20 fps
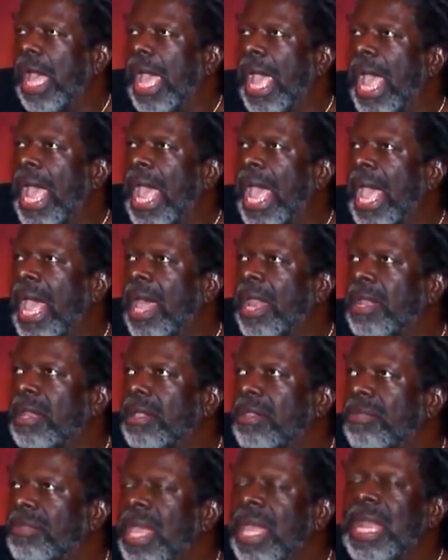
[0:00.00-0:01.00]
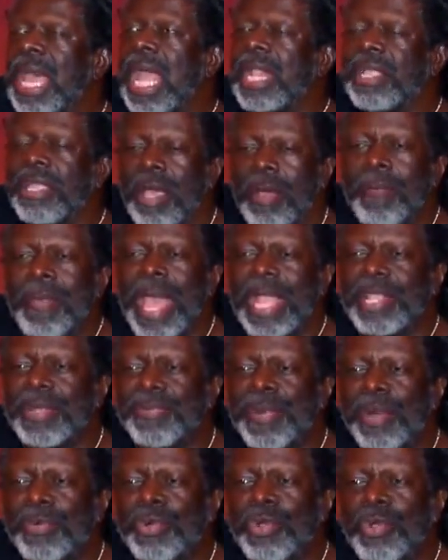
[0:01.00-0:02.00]
And then I'd come back to
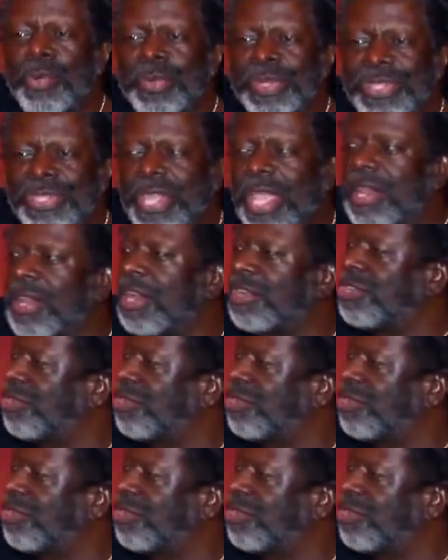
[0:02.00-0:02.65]
my room and stay there